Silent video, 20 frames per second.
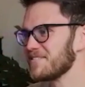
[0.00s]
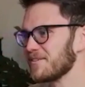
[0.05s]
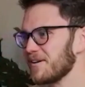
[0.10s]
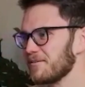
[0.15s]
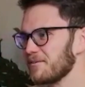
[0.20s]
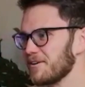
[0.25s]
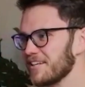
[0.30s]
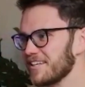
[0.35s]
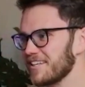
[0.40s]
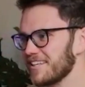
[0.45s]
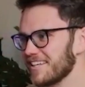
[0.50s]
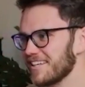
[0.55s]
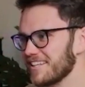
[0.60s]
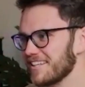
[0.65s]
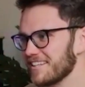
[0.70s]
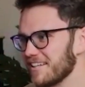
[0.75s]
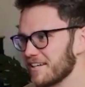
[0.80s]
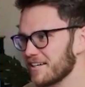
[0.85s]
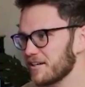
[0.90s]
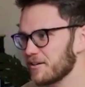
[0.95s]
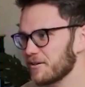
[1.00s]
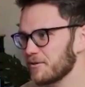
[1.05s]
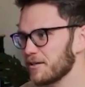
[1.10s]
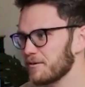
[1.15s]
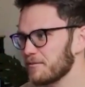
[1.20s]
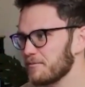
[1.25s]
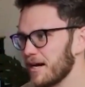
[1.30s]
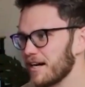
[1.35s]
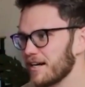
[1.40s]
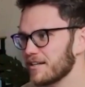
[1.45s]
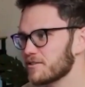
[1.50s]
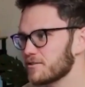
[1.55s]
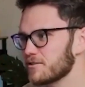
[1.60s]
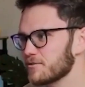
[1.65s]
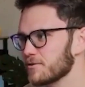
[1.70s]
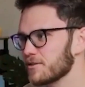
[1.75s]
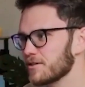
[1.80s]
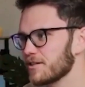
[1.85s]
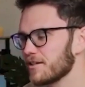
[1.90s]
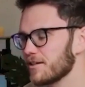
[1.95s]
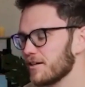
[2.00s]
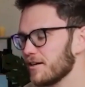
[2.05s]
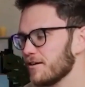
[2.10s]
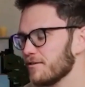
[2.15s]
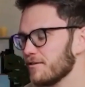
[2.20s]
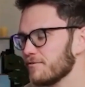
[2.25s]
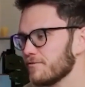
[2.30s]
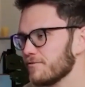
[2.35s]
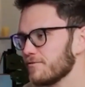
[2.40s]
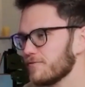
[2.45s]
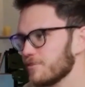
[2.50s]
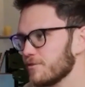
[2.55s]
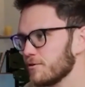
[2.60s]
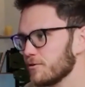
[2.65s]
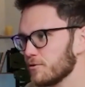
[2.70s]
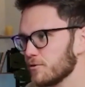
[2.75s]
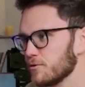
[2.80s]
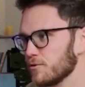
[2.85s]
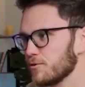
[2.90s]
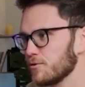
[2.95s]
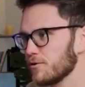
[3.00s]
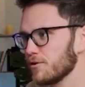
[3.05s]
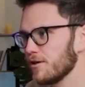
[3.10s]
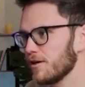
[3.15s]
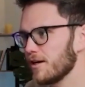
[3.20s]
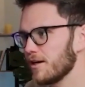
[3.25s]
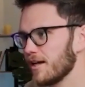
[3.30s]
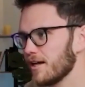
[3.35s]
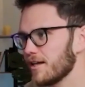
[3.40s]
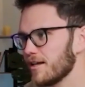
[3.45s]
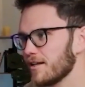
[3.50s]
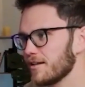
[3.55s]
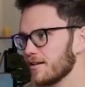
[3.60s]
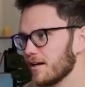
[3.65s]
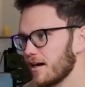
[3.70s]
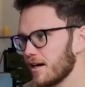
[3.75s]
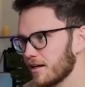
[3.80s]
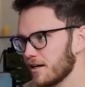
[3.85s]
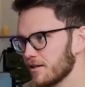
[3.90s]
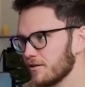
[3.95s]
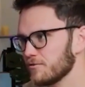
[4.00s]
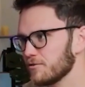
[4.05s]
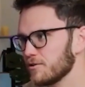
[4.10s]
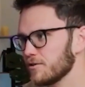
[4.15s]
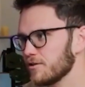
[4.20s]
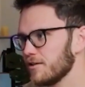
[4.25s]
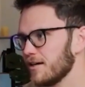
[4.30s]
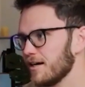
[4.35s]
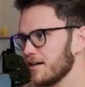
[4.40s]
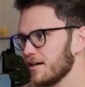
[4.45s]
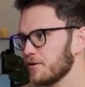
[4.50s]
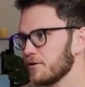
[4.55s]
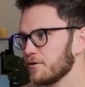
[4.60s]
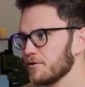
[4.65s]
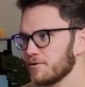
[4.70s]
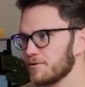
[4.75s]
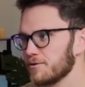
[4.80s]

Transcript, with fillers: So I want to get like a quick backstory of you and HighLevel. I know